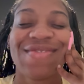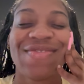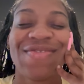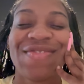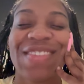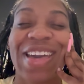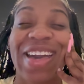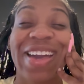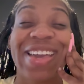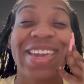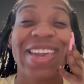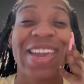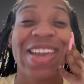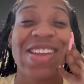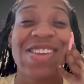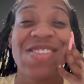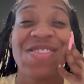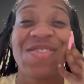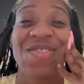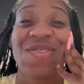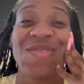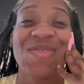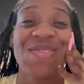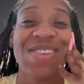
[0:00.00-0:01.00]
I can't
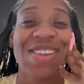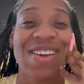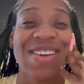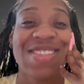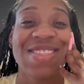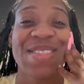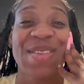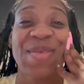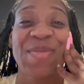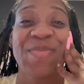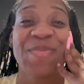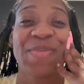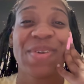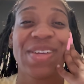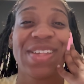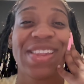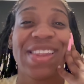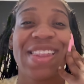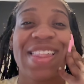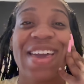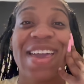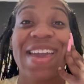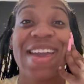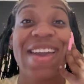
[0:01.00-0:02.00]
do nothing but
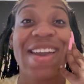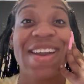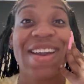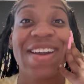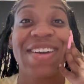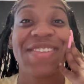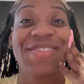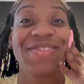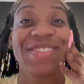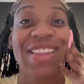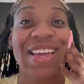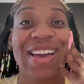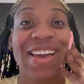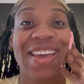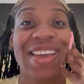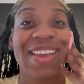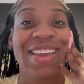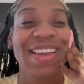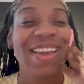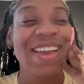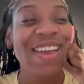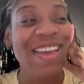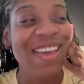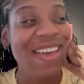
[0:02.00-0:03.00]
laugh. Like,
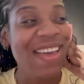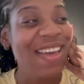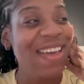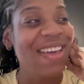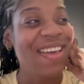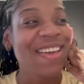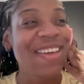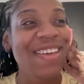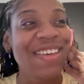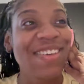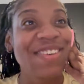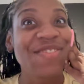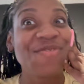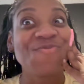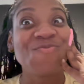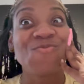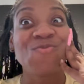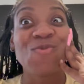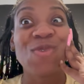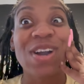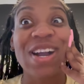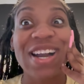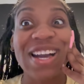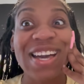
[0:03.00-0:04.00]

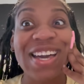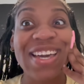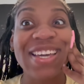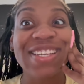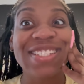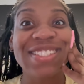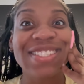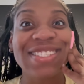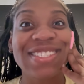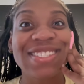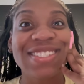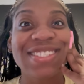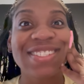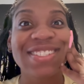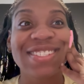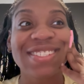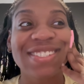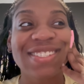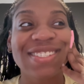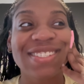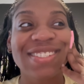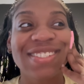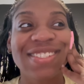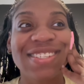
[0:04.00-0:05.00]
what?
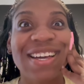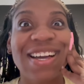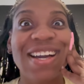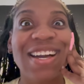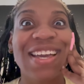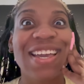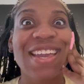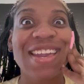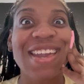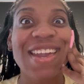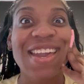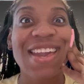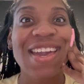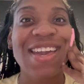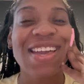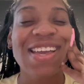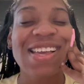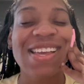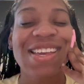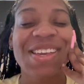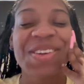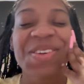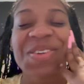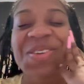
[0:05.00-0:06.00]

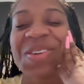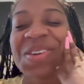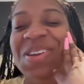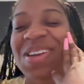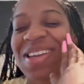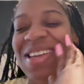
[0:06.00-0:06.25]
Again?